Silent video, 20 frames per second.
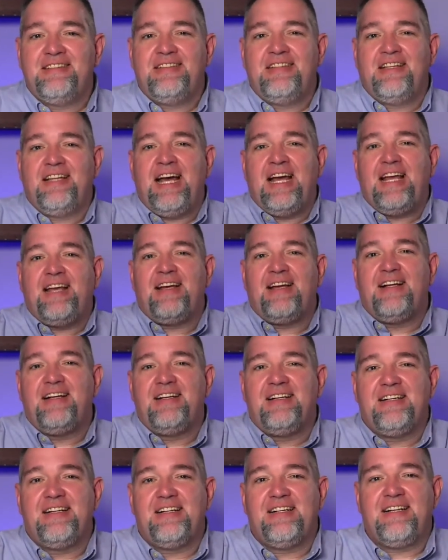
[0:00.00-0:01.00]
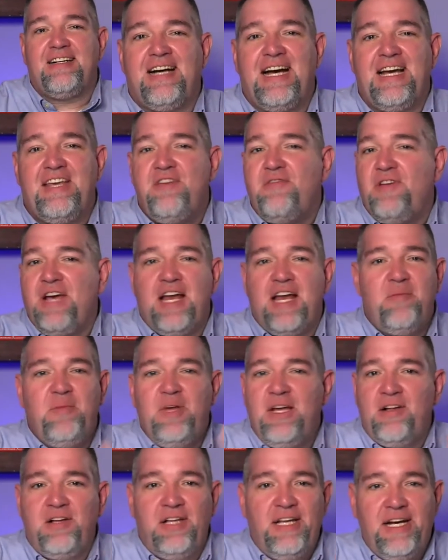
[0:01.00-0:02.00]
like you've got to
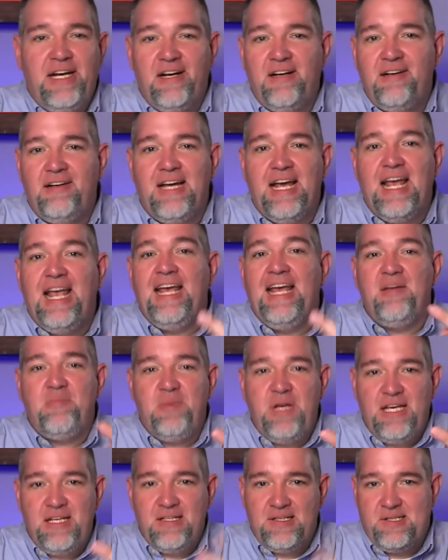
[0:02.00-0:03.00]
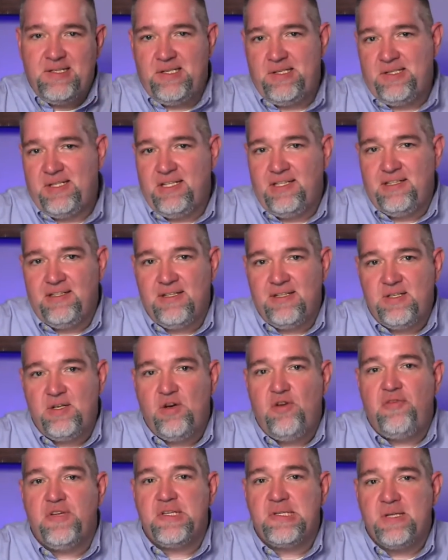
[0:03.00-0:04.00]
be clear and be consistent.
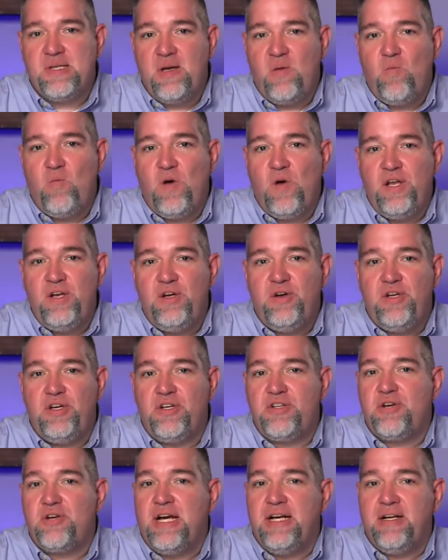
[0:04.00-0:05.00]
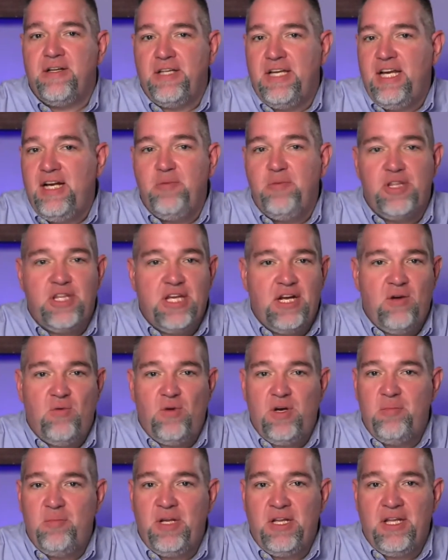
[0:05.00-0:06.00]
So if it's someone who you're trying to lead, but they don't
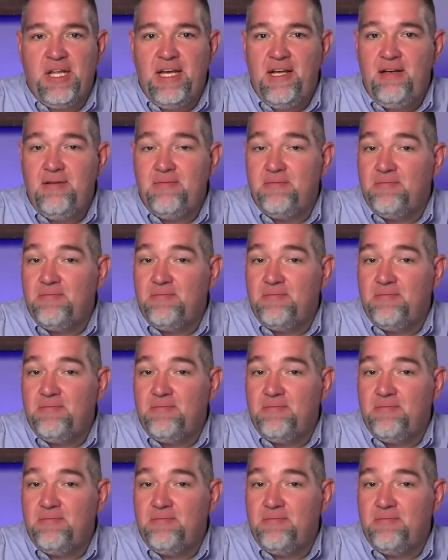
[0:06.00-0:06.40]
want to be led,